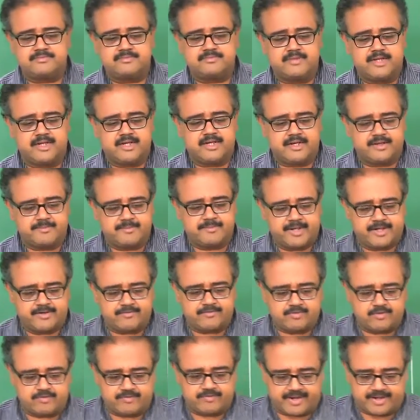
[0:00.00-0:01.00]

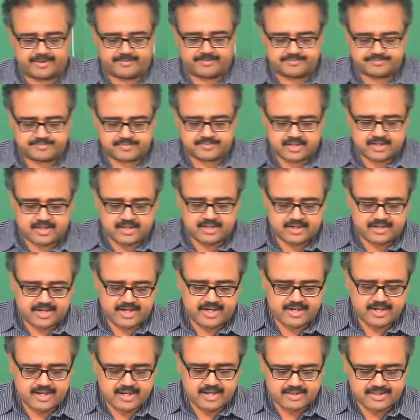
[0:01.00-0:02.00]
meaningful way,
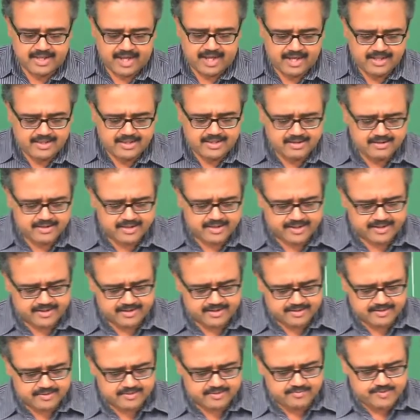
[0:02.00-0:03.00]
right. The other thing
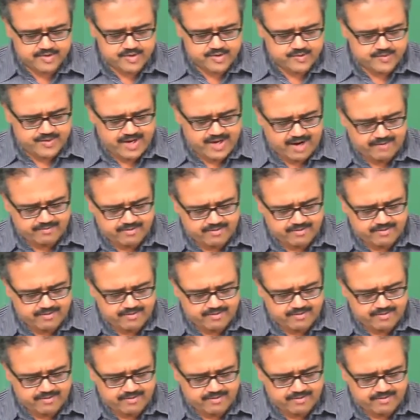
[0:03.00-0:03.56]
which we have